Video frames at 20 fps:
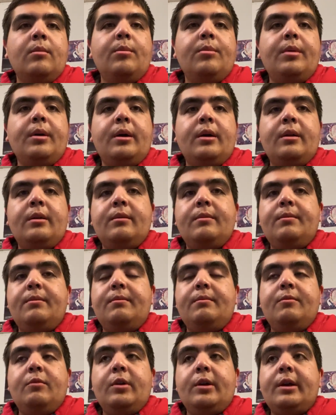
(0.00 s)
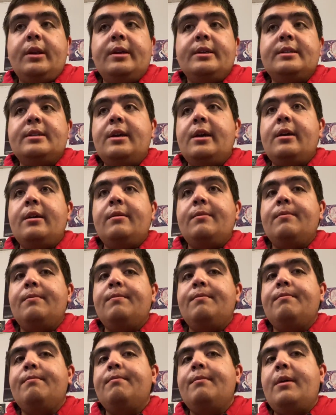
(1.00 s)
But what can I say?
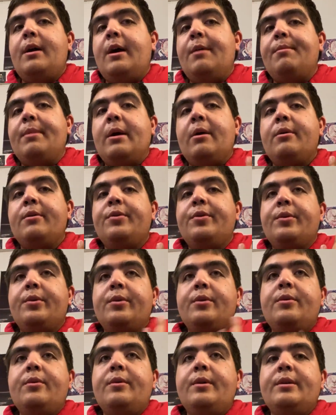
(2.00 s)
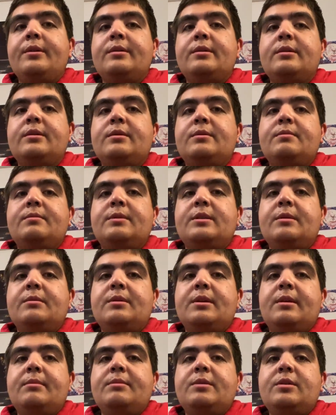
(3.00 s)
I powered through, and
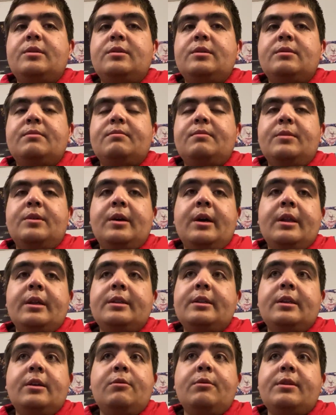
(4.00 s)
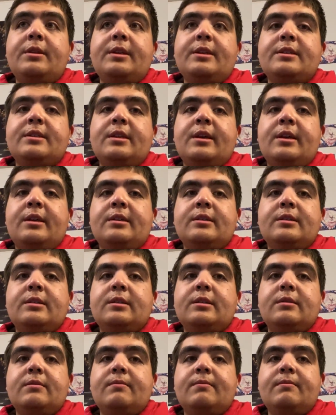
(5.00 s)
sometimes you got to deal with these things.